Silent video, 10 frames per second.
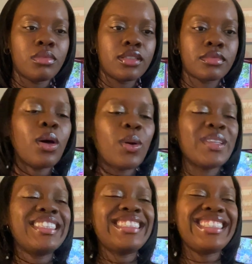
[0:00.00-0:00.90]
Oh,
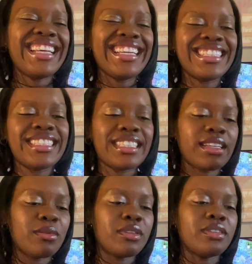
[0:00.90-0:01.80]
dang it. I
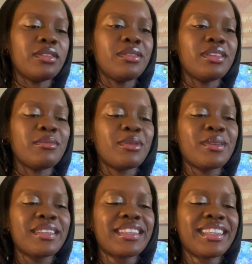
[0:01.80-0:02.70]
wanted to do that
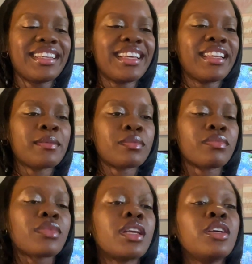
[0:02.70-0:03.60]
part.
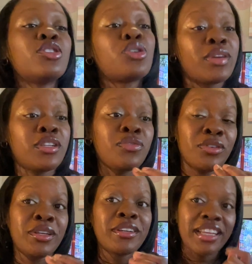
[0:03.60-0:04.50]
Transfer
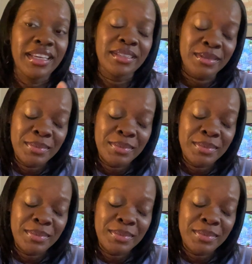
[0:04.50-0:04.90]
your data.